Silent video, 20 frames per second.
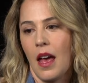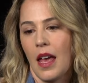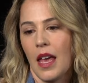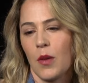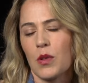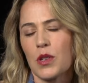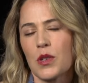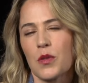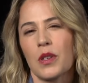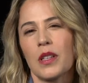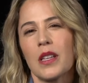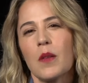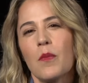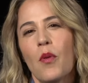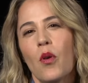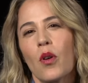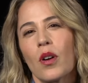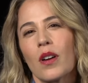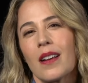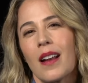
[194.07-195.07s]
it was really
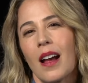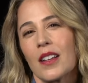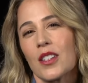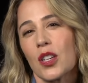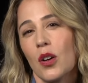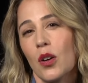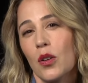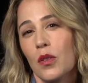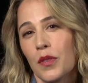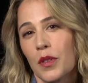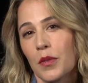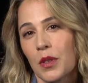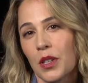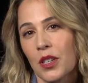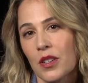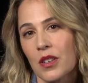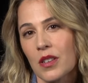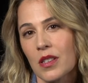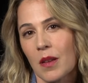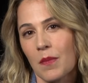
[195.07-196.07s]
important not to
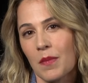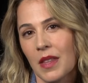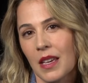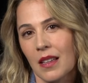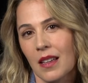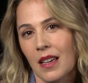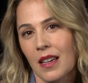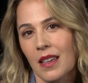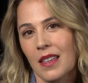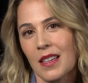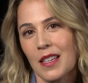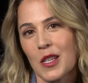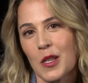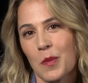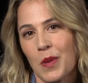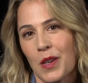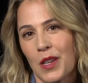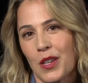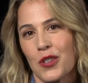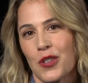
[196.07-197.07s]
over-rehearse something like this,
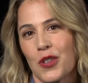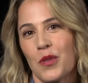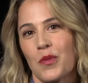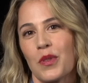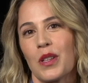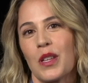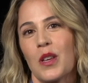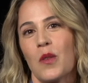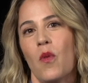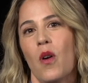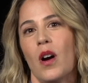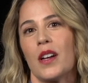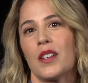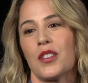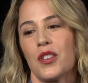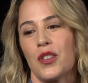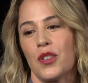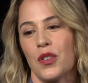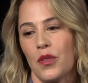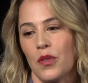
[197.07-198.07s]
because you really
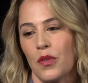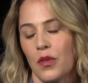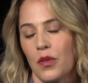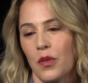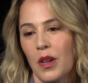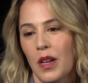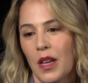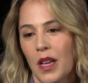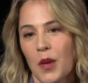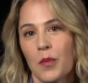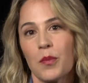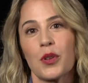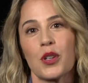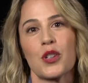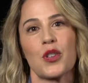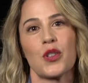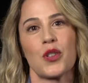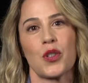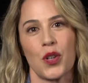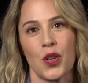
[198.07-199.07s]
want to
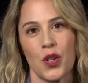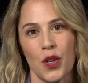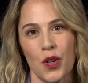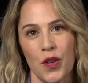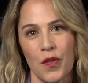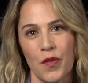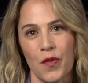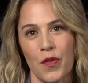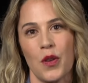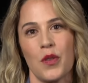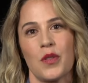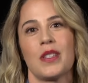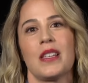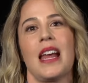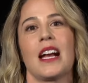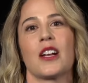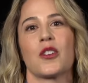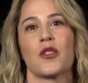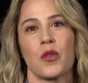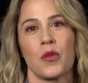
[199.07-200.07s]
preserve those
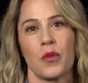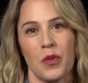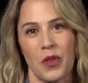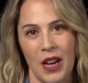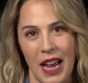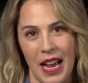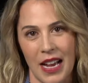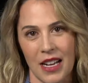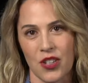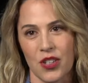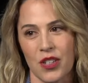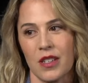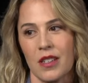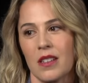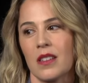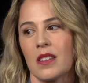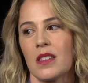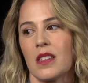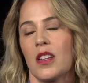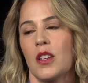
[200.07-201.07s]
natural
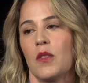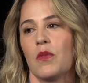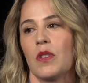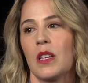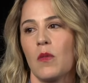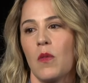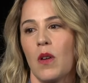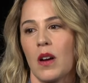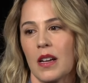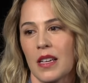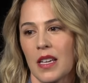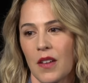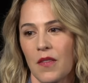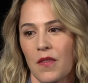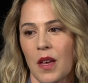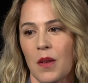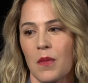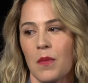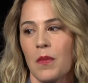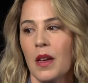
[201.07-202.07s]
reactions, and you really want to give
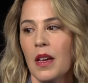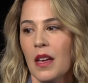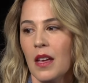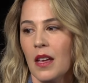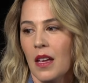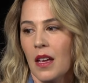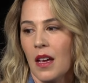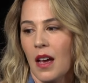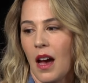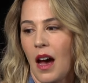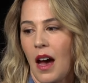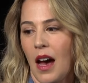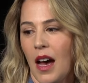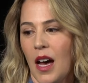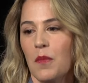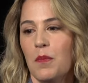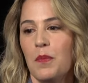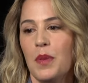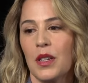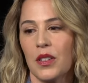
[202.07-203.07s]
them uh,
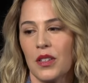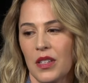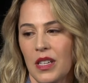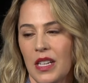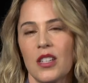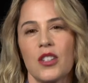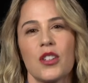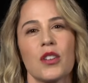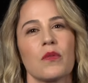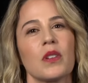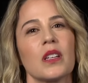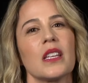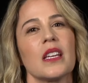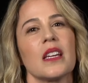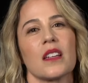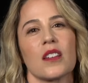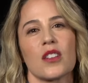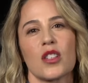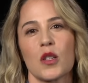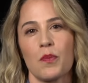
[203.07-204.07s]
ability to really
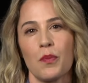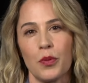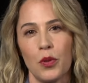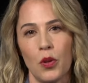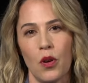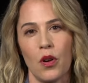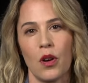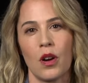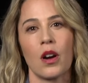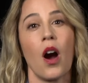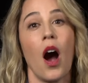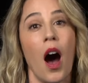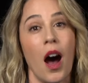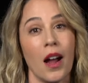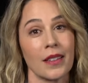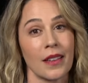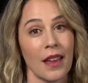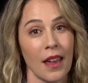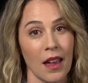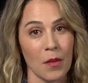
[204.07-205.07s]
explore
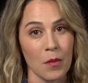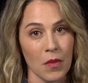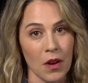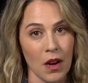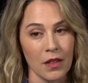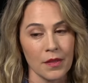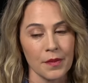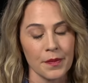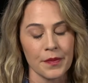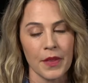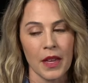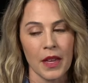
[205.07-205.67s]
on camera.